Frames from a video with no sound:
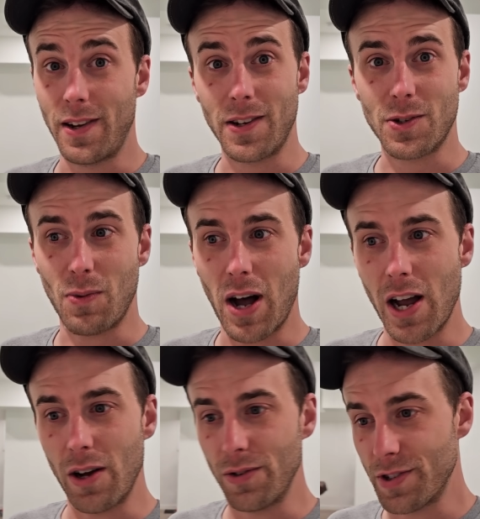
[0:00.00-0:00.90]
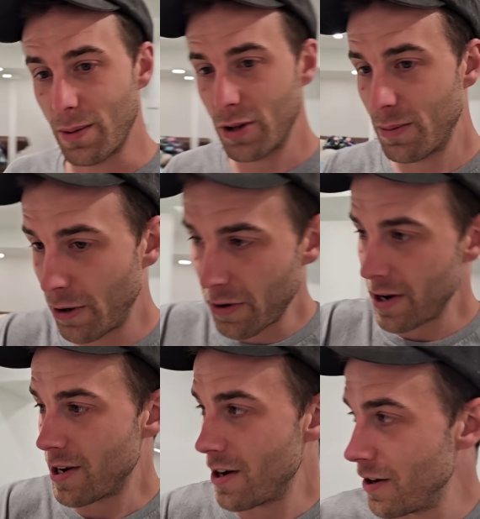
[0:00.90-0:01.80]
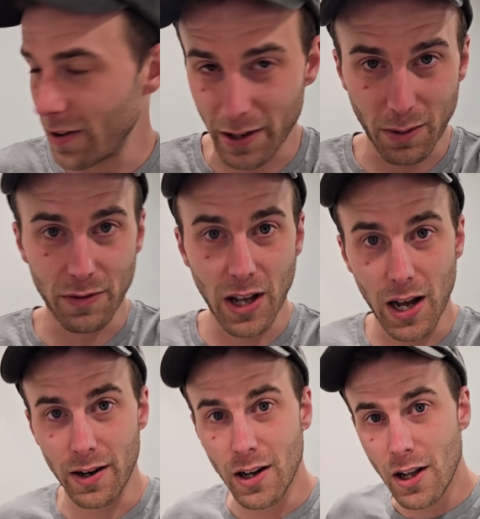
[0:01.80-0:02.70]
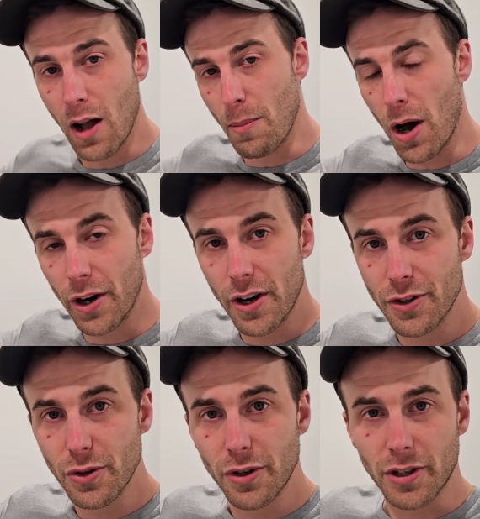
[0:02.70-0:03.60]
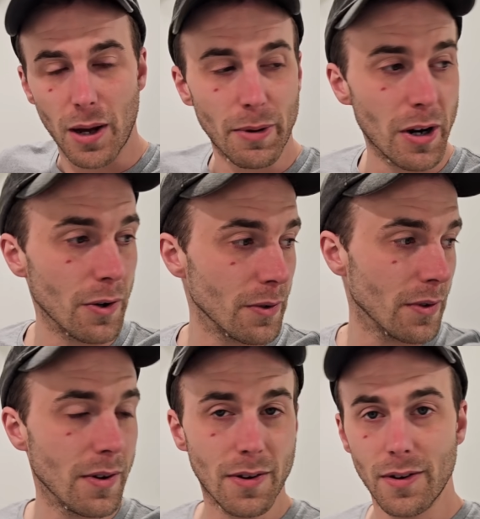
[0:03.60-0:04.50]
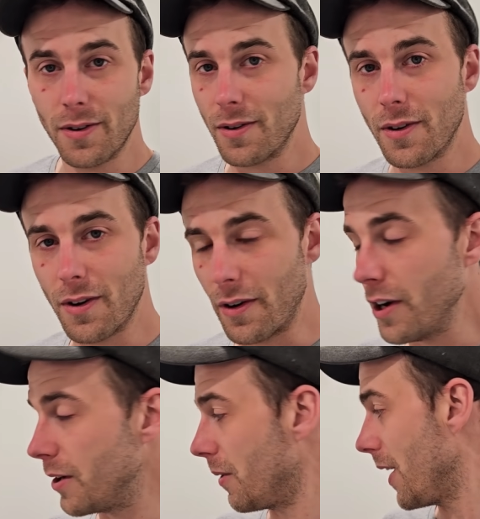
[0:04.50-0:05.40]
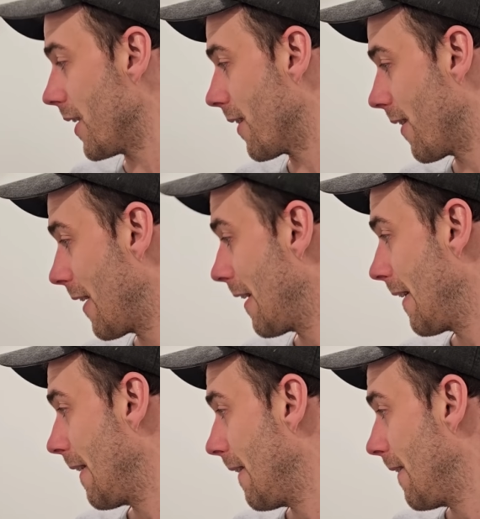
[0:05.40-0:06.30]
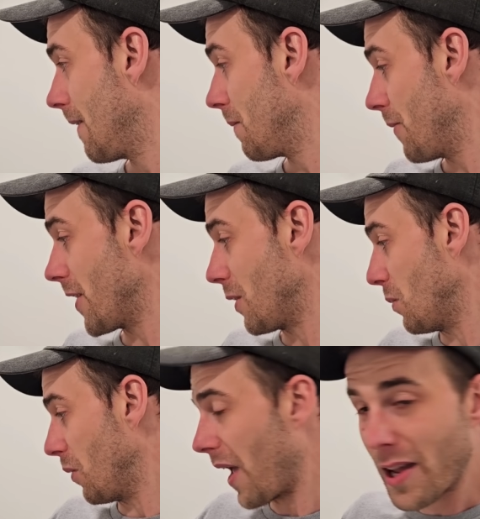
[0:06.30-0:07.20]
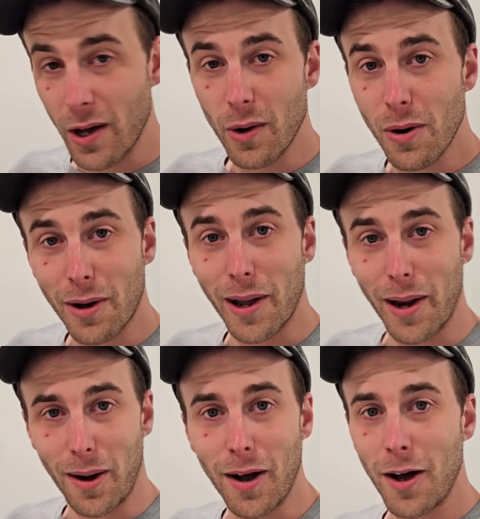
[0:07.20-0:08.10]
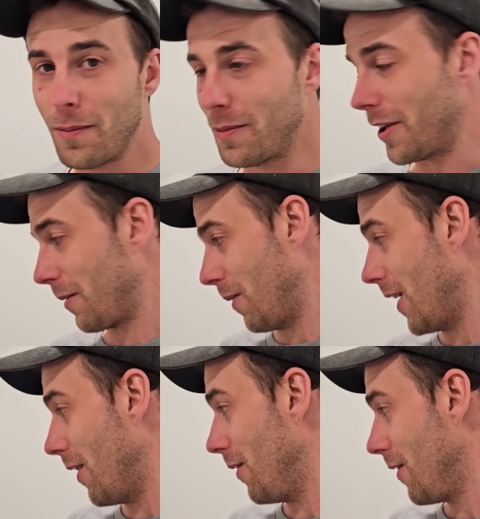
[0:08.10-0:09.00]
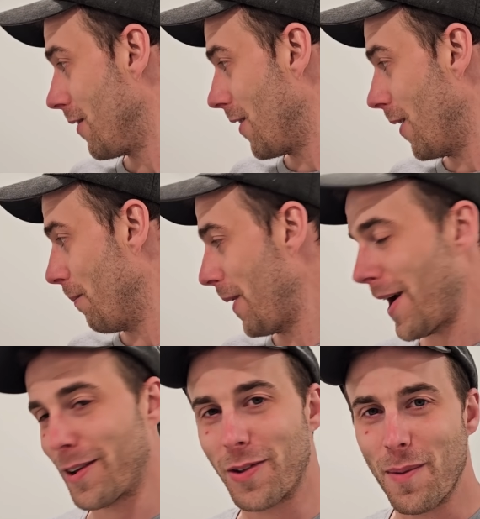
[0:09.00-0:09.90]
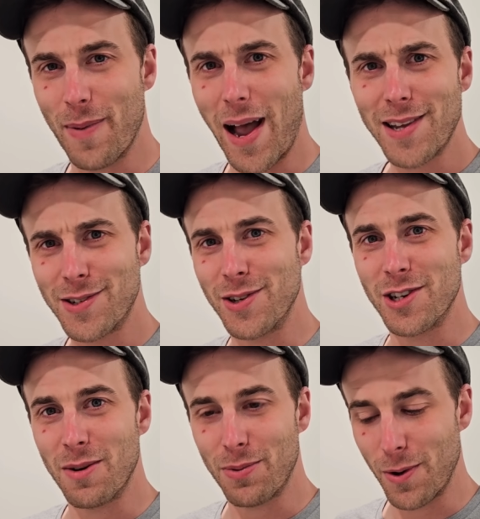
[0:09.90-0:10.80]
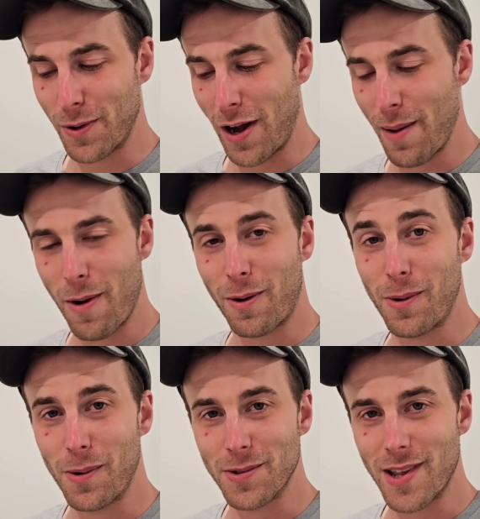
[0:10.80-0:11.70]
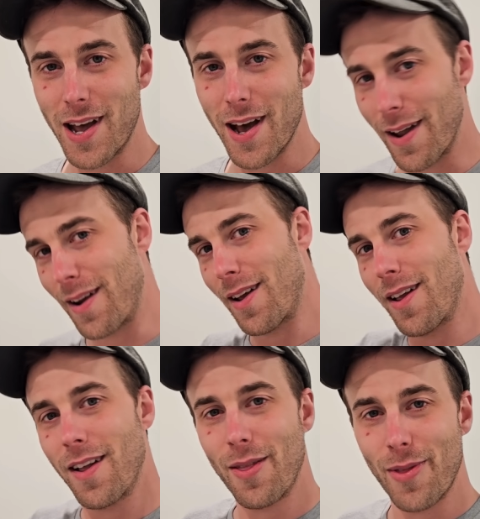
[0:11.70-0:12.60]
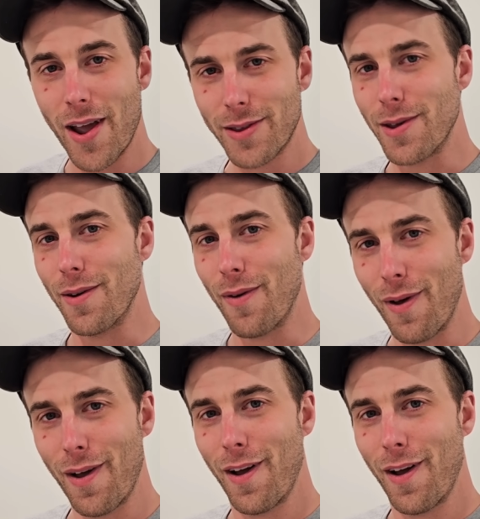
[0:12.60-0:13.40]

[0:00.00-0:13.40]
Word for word: It's wild. Some of them are right here. Like we've got Barad-dûr coming out right away. Thank you, Lego, hooking it up. Like, wow. I'm back in the ambassadorship program. How cool is that? Thank you.